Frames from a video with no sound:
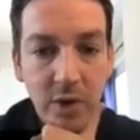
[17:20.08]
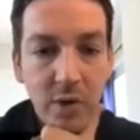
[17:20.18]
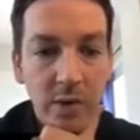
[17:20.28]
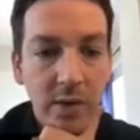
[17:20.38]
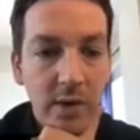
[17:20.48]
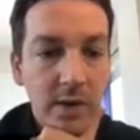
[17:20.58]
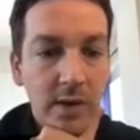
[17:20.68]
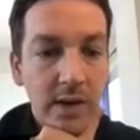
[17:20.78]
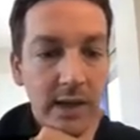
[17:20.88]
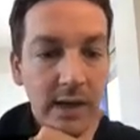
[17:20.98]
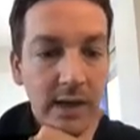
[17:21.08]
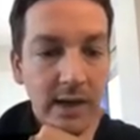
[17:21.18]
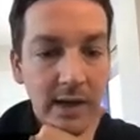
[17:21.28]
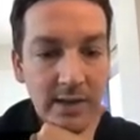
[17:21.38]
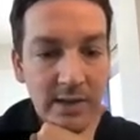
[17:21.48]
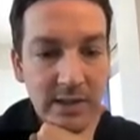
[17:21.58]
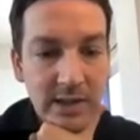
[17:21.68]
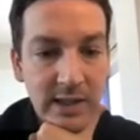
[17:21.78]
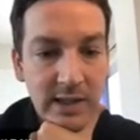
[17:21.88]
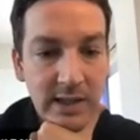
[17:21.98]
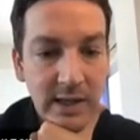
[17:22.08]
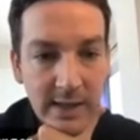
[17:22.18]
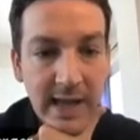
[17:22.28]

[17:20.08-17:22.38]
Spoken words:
code here and see,